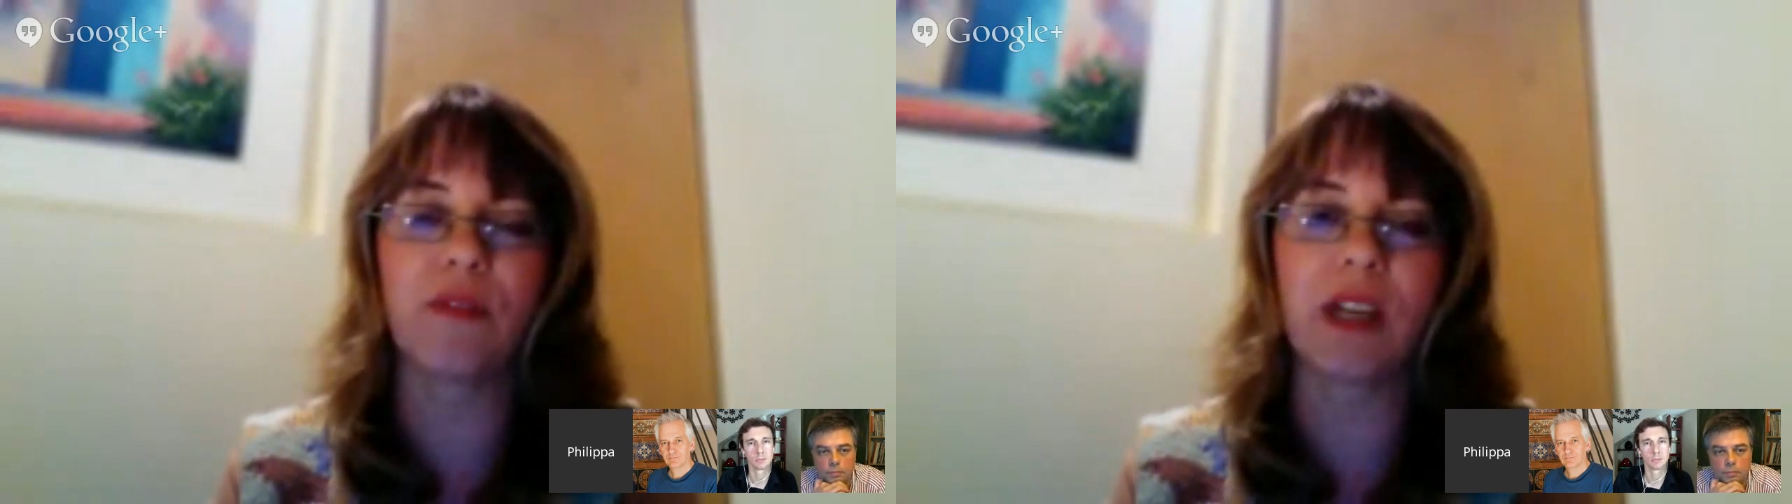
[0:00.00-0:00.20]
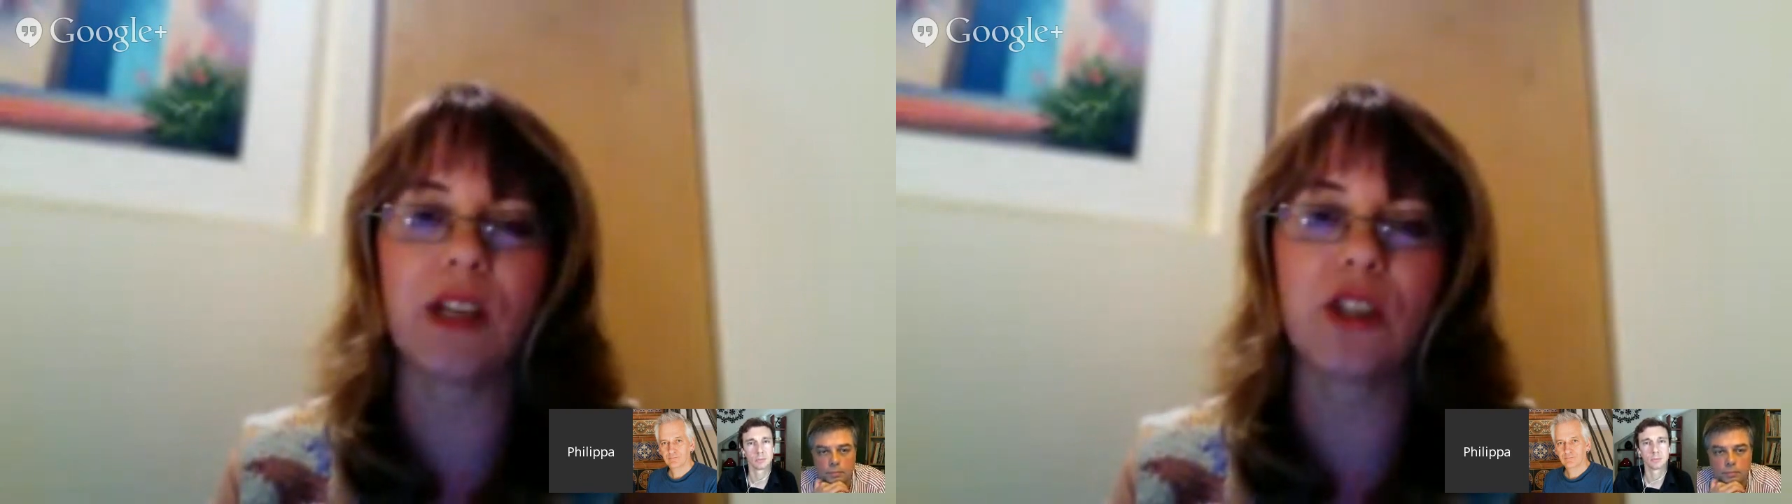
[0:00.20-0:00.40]

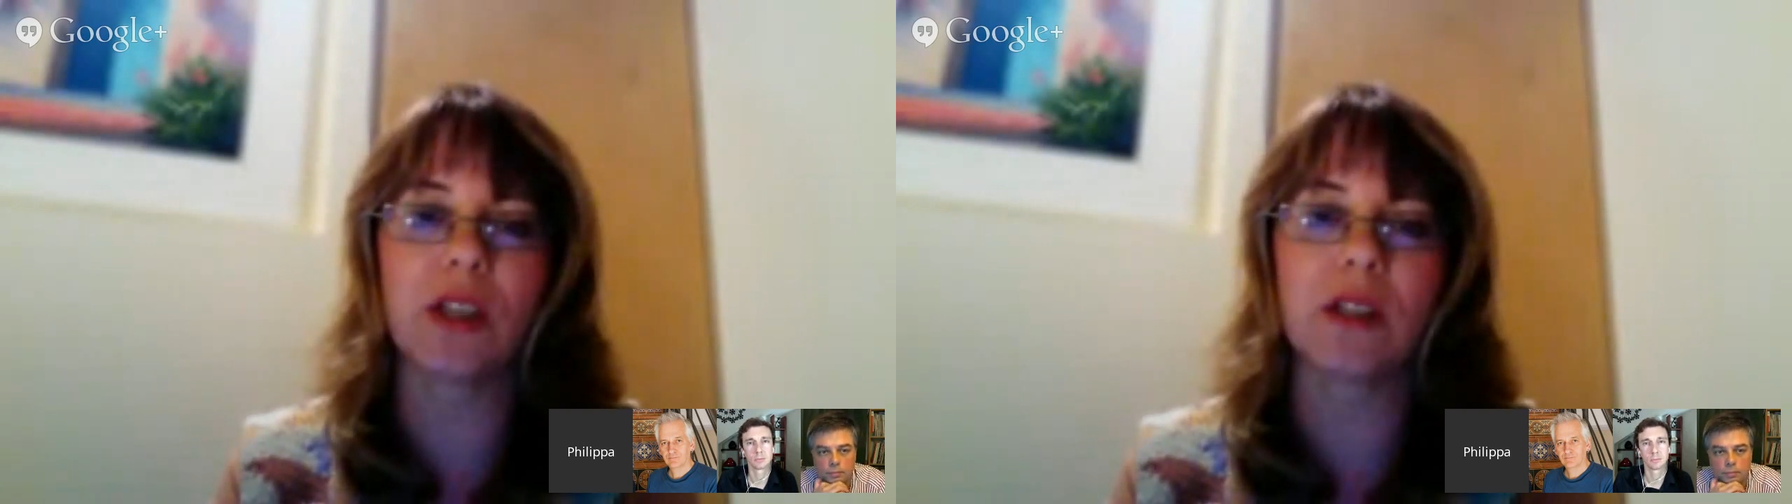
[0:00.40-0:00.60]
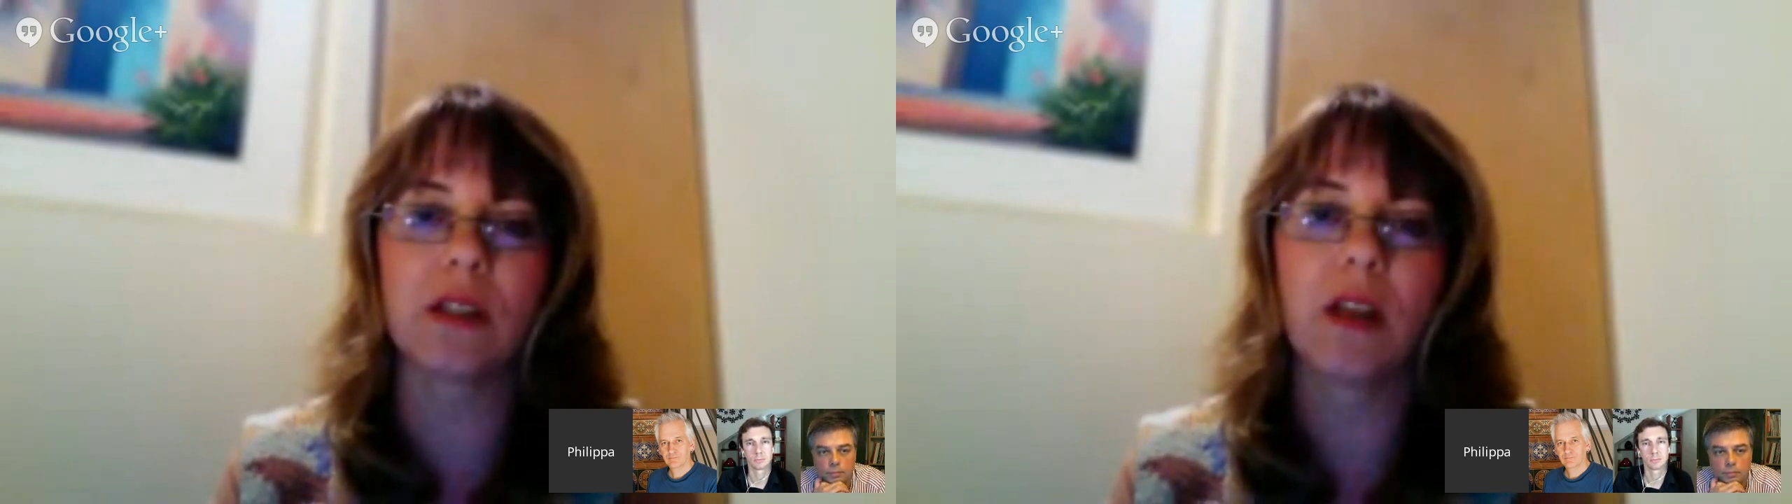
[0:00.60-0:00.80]

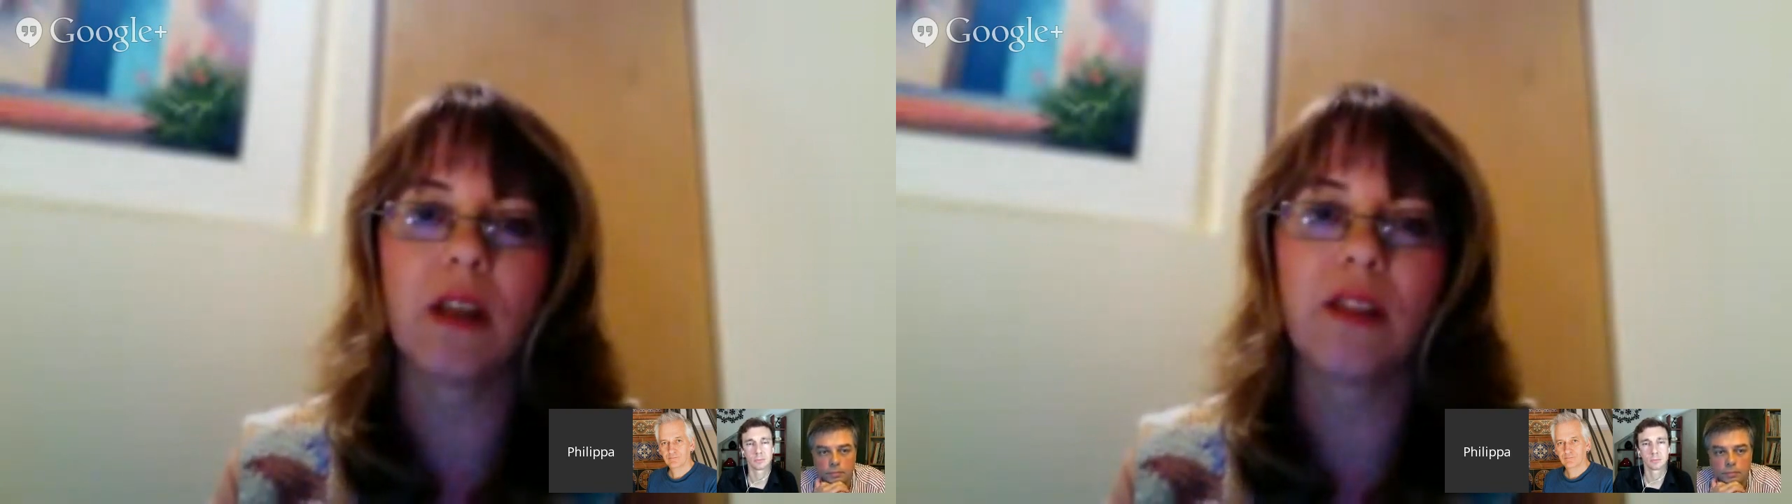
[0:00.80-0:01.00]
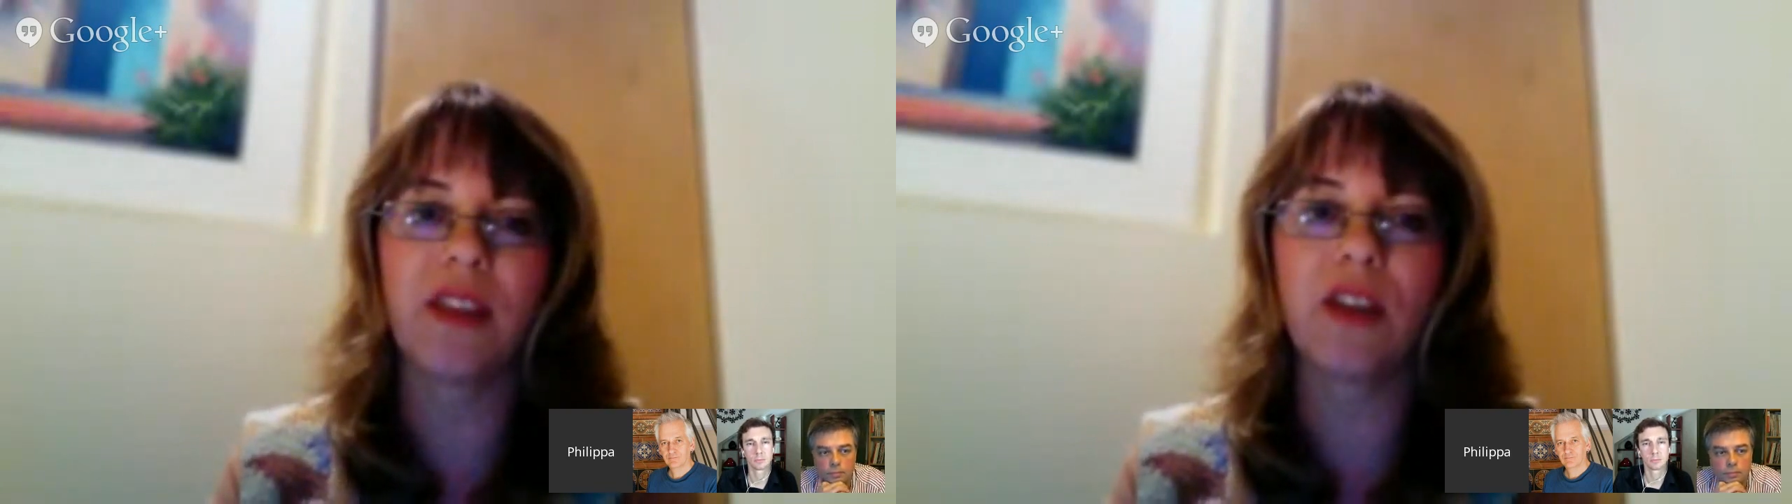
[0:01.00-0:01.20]
finishes,
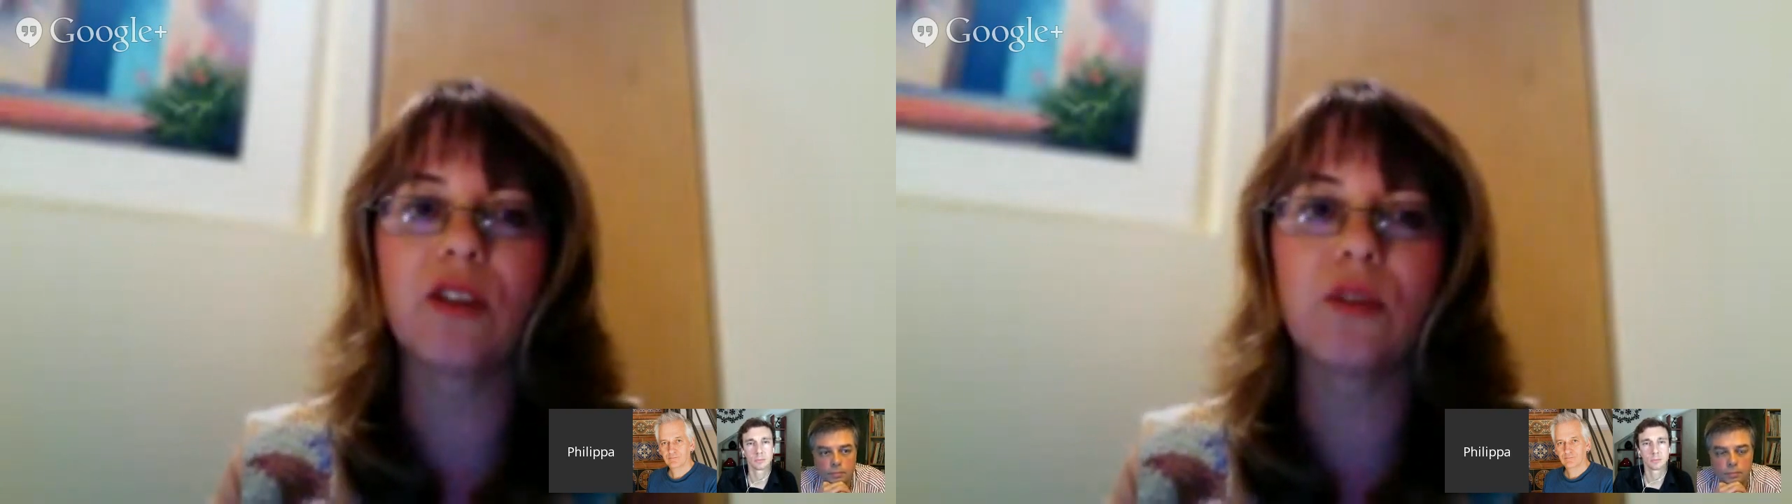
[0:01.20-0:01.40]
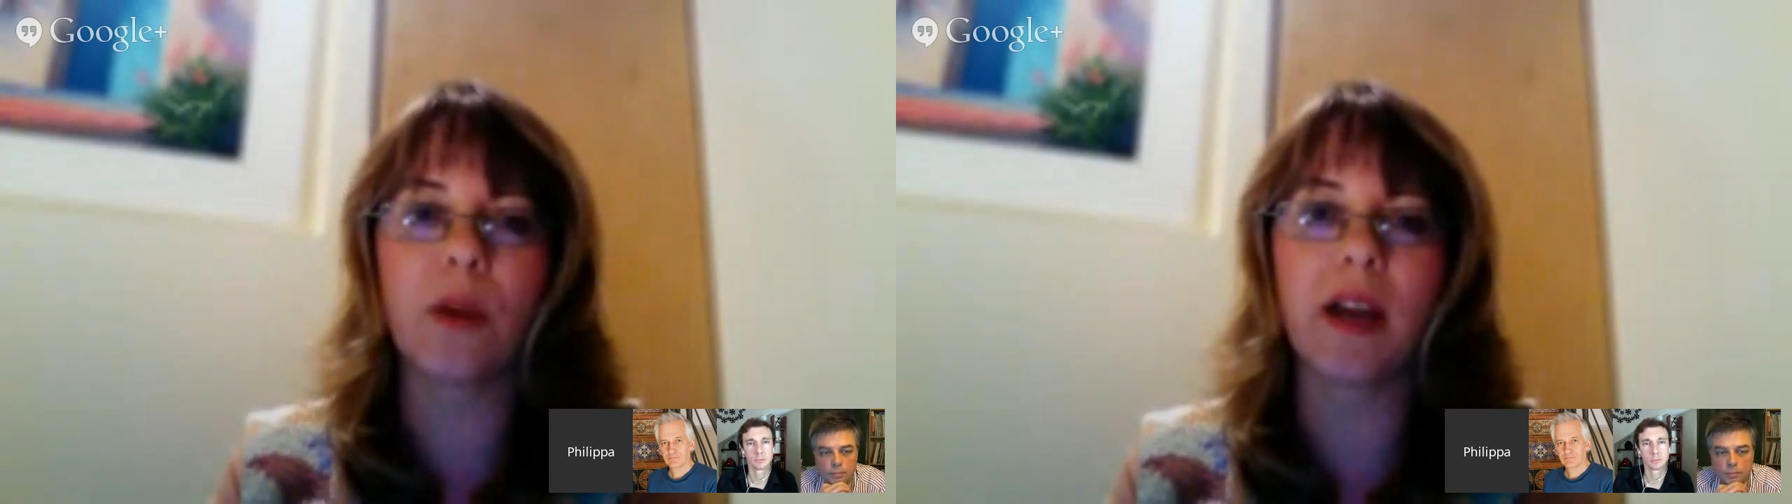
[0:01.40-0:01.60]
they
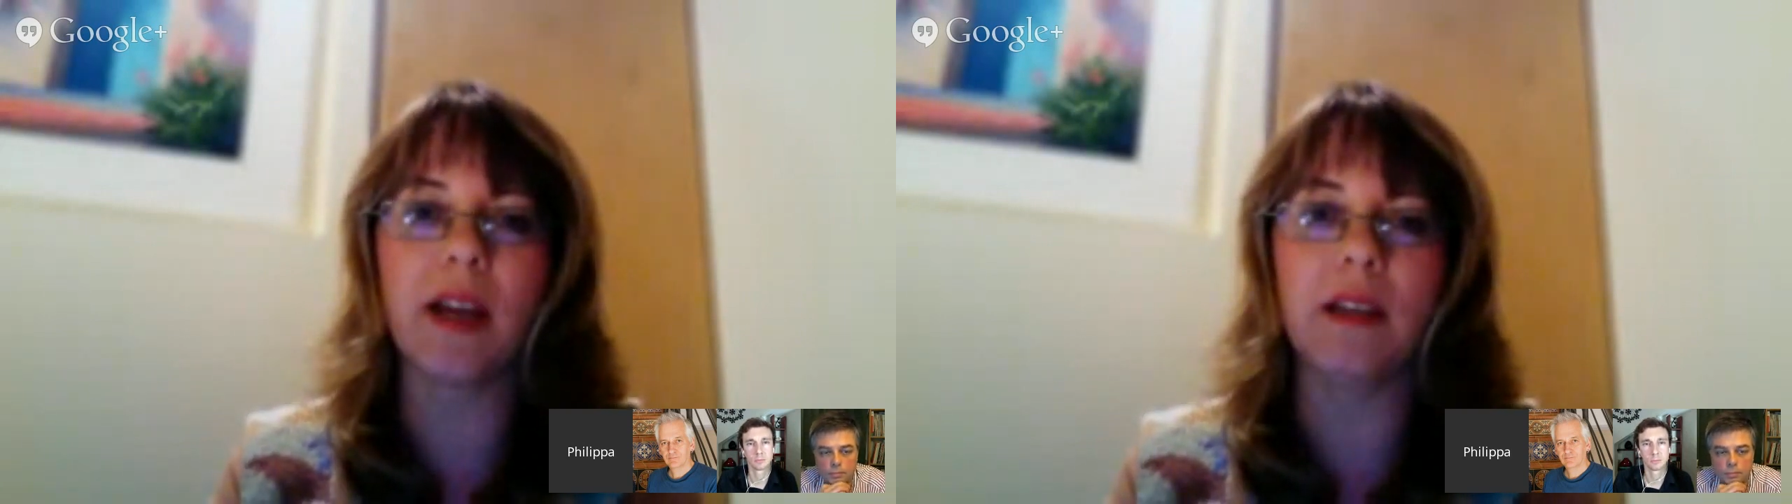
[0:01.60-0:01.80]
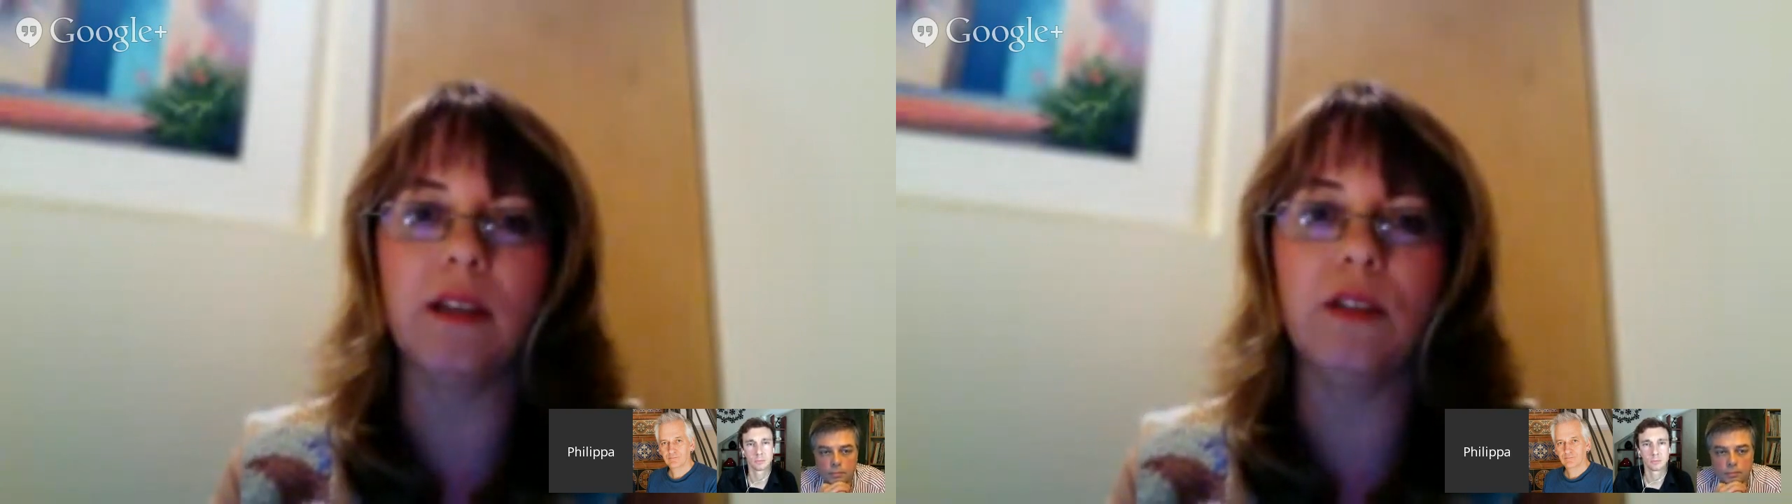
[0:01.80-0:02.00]
could wait.